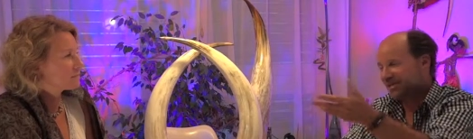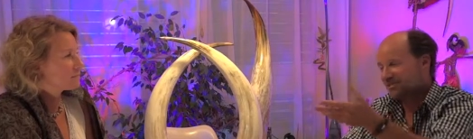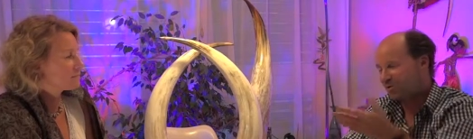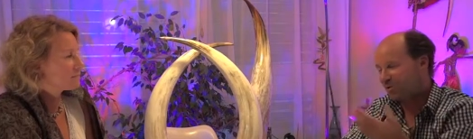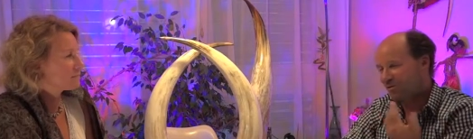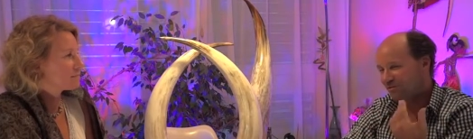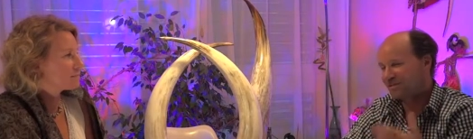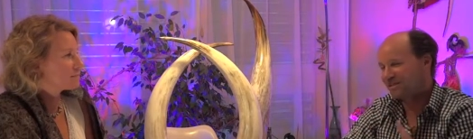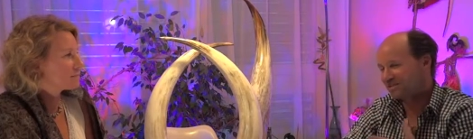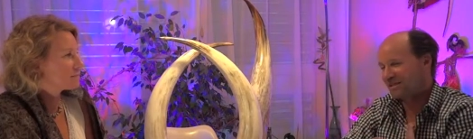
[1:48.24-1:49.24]
Speaker 1: as you know,
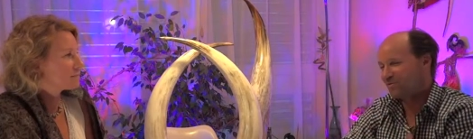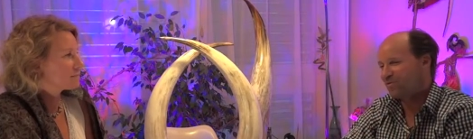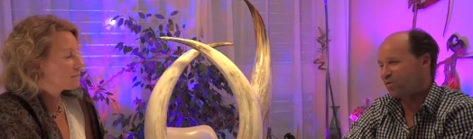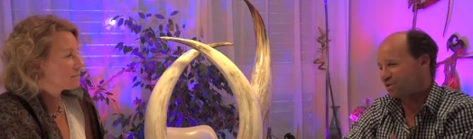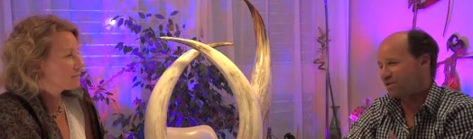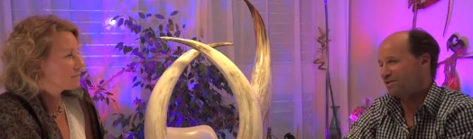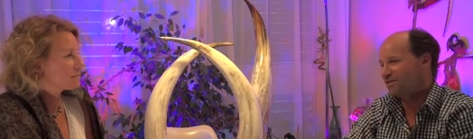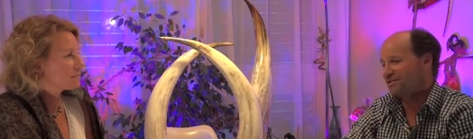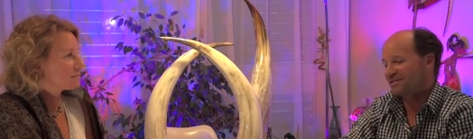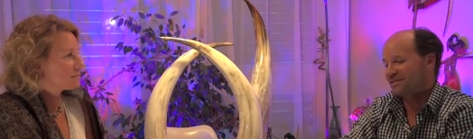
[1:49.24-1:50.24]
let's say 40
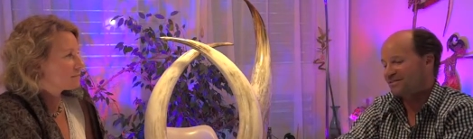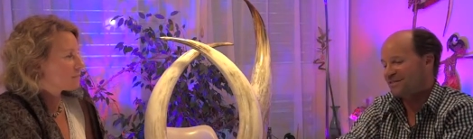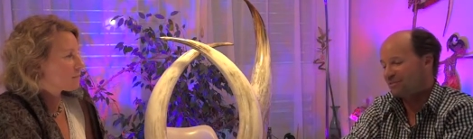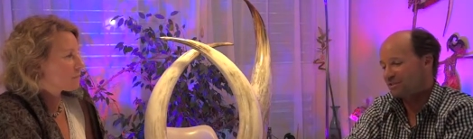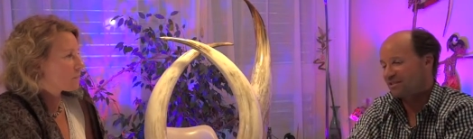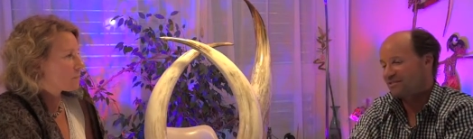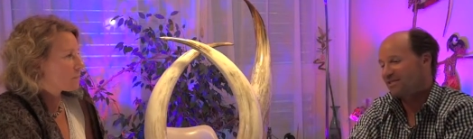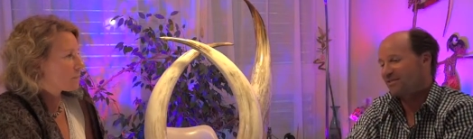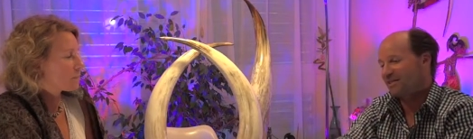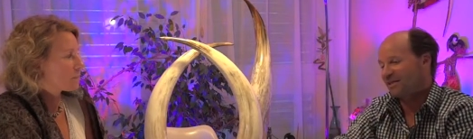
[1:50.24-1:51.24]
years. Since I'm
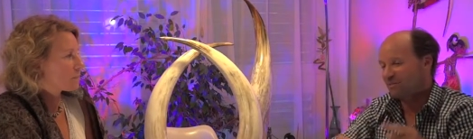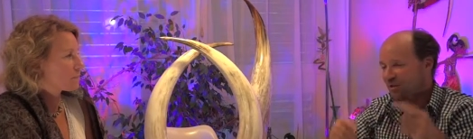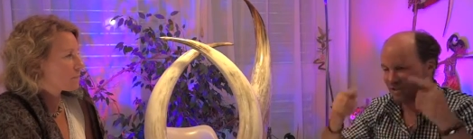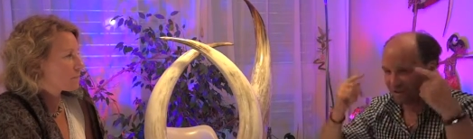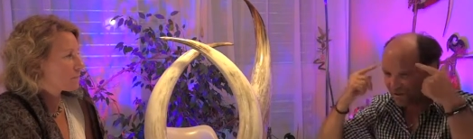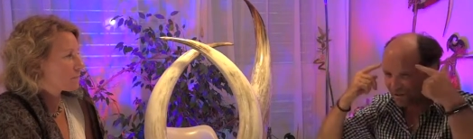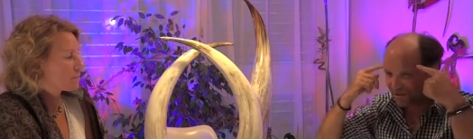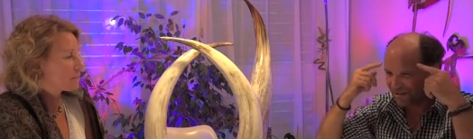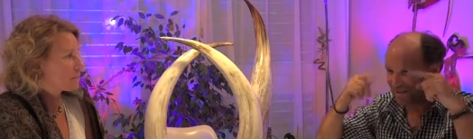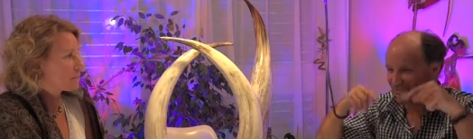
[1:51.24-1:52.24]
16, I'm
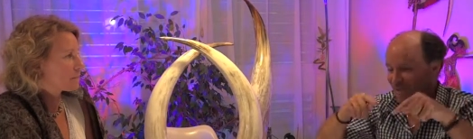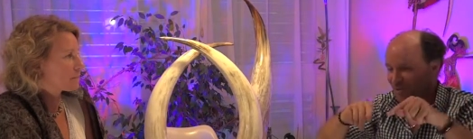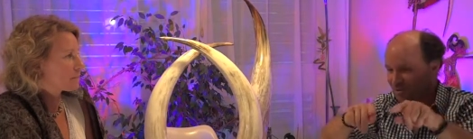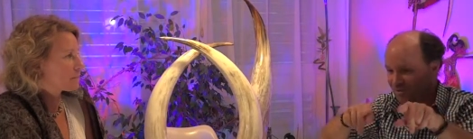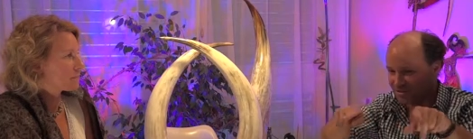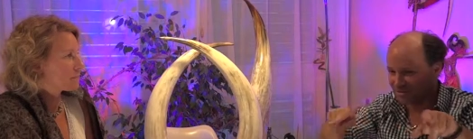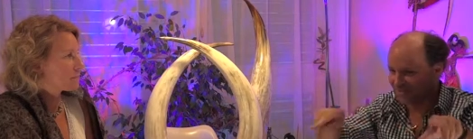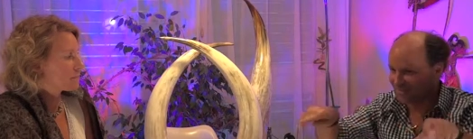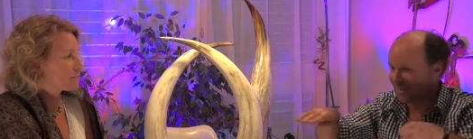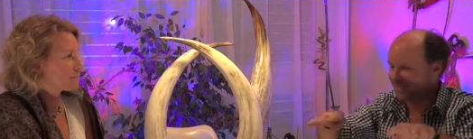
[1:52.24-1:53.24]
thinking about
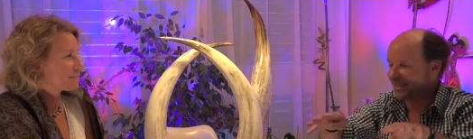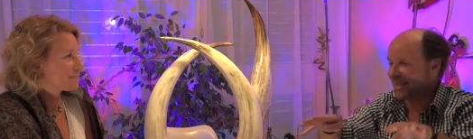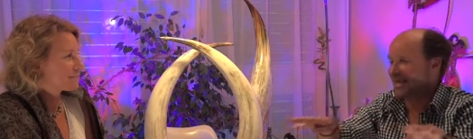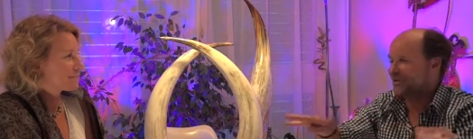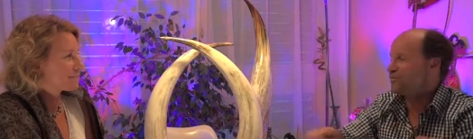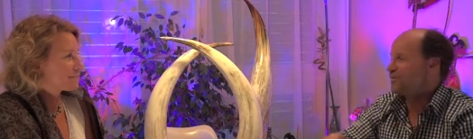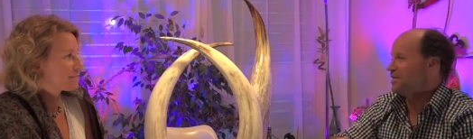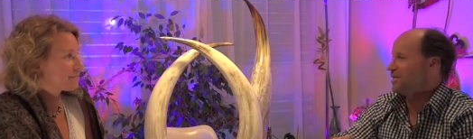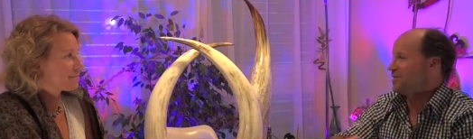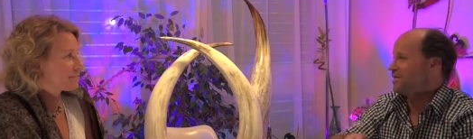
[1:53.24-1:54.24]
this life
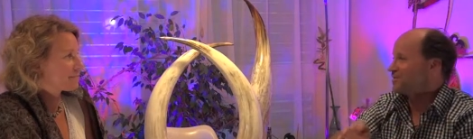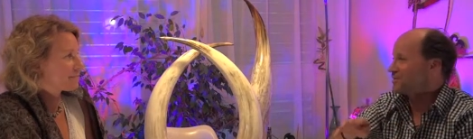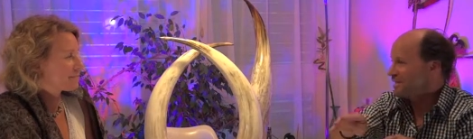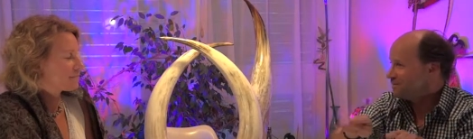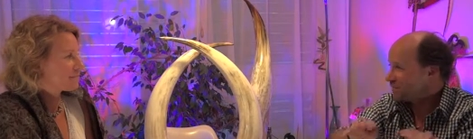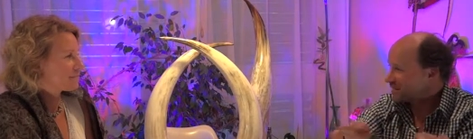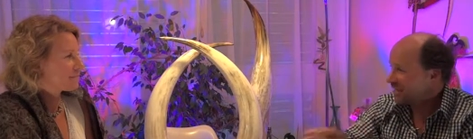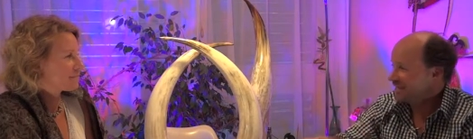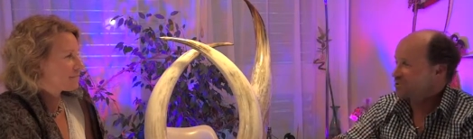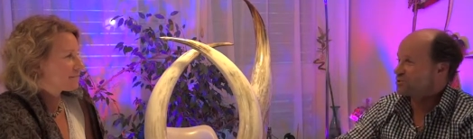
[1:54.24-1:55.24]
here and the
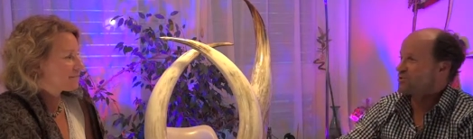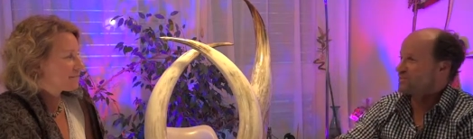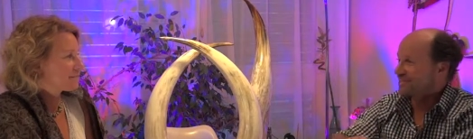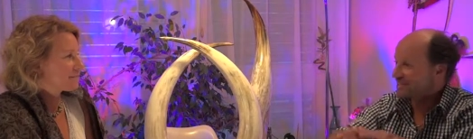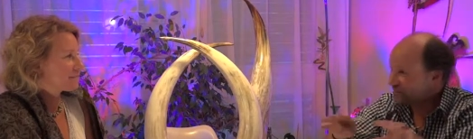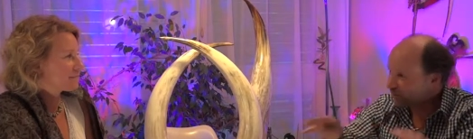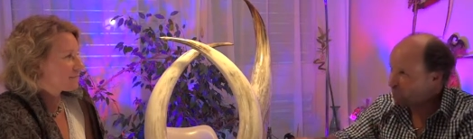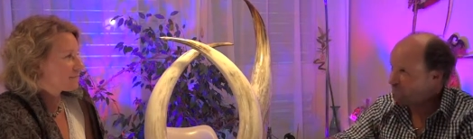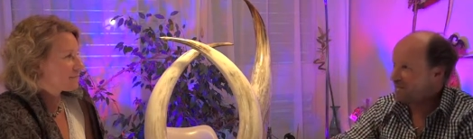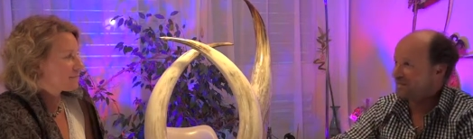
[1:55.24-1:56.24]
implications and the
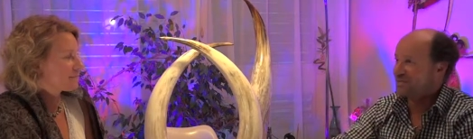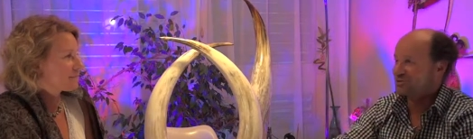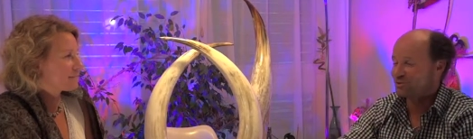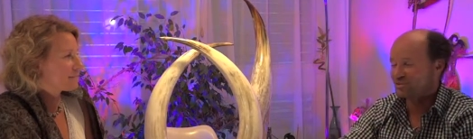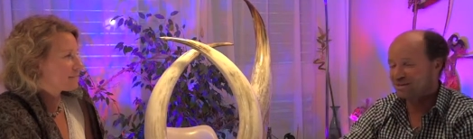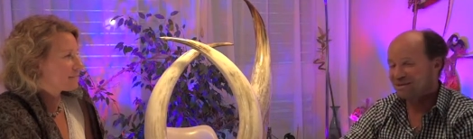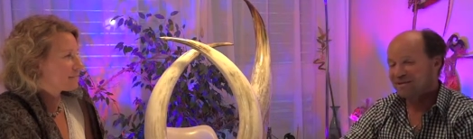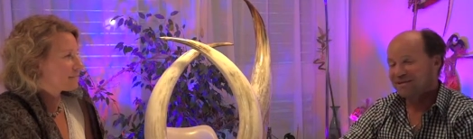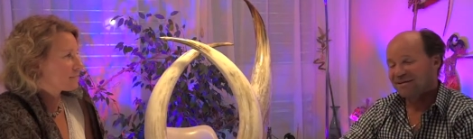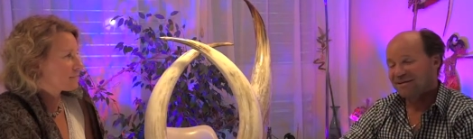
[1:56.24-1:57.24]
complications.
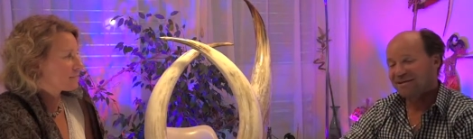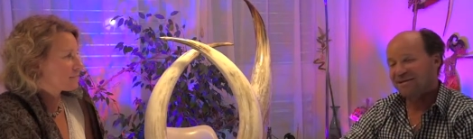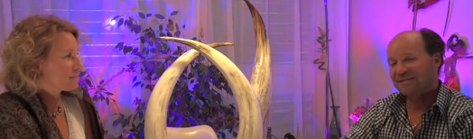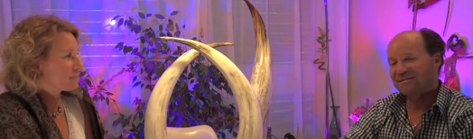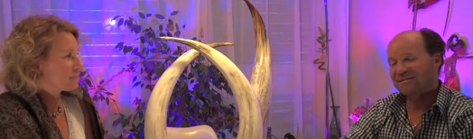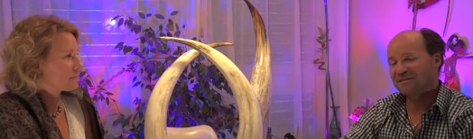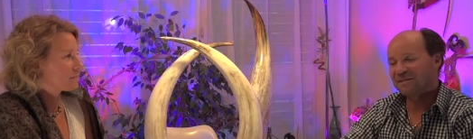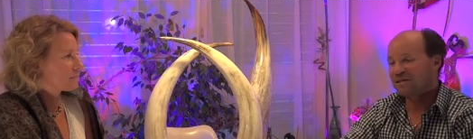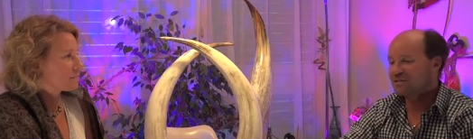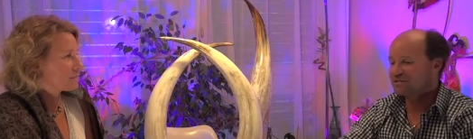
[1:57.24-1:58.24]

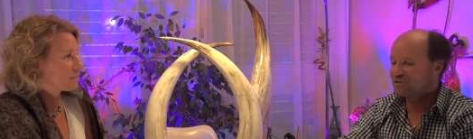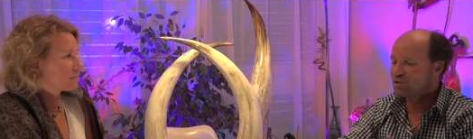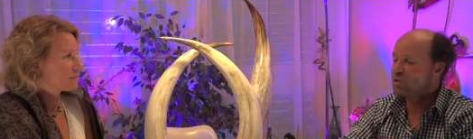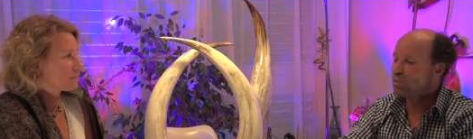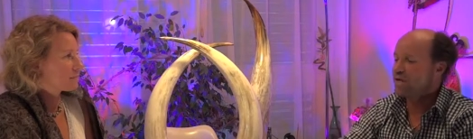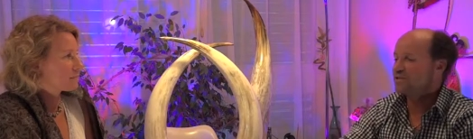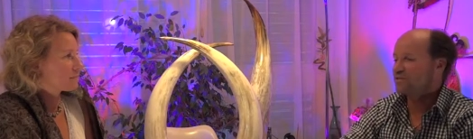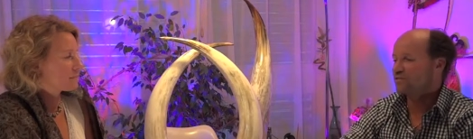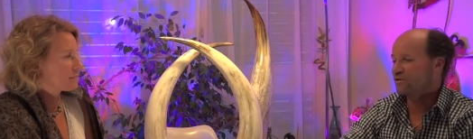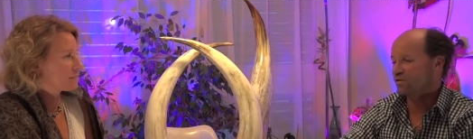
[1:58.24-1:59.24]
And there are two
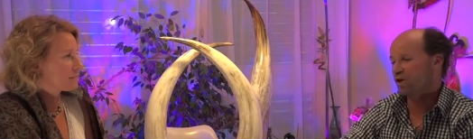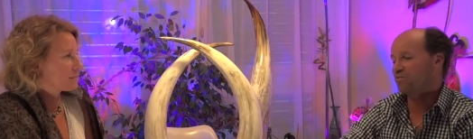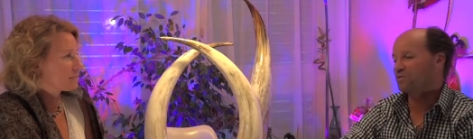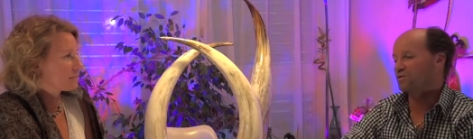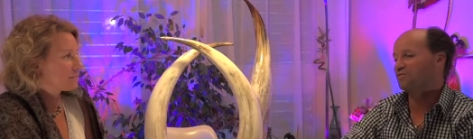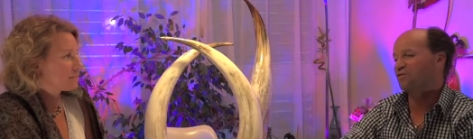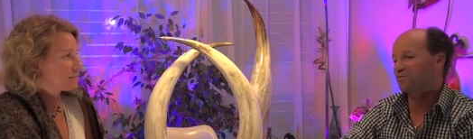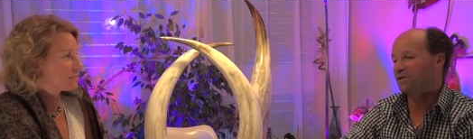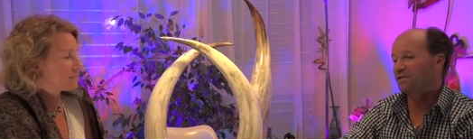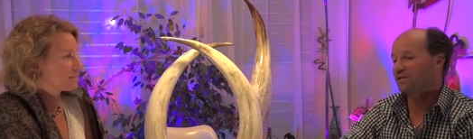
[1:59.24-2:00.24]
ways of corruption
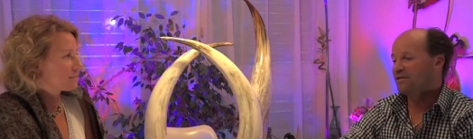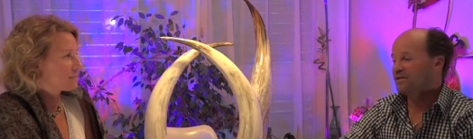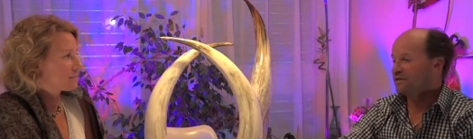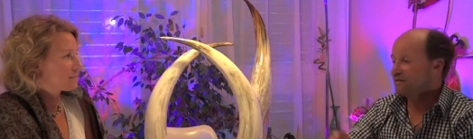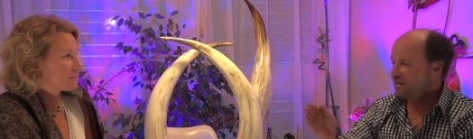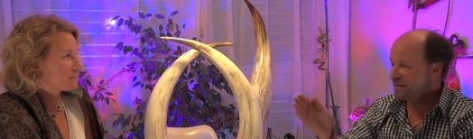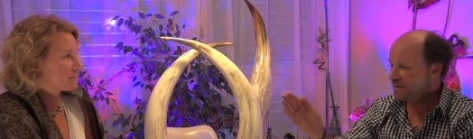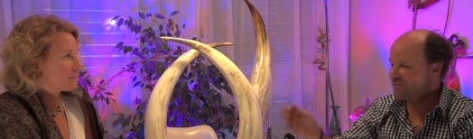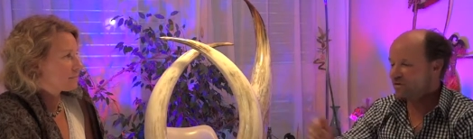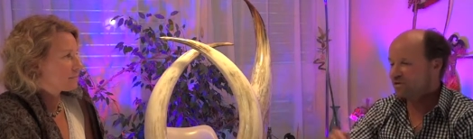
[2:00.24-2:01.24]
for me.
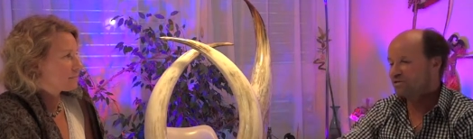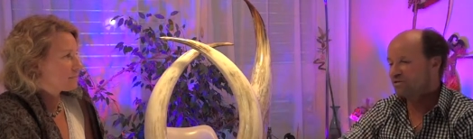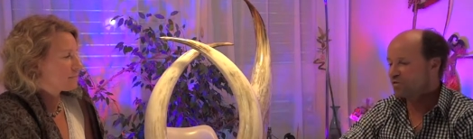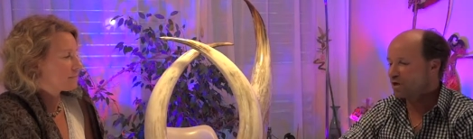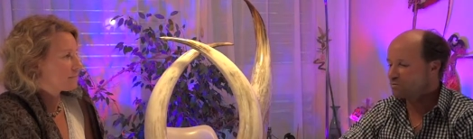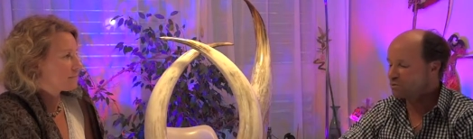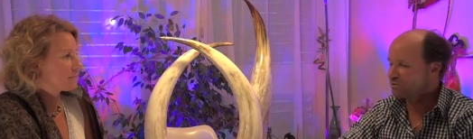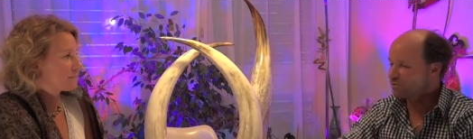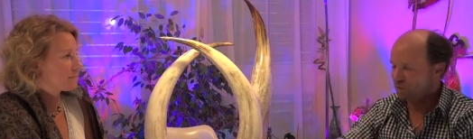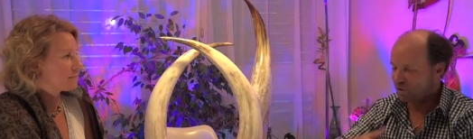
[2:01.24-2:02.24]
African
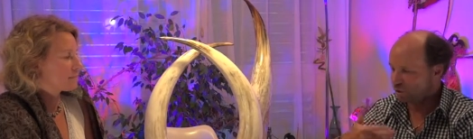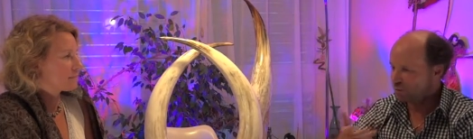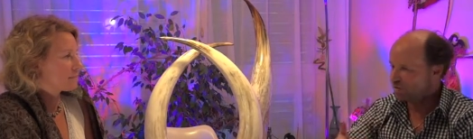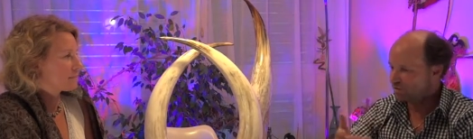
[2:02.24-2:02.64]
corruption, we know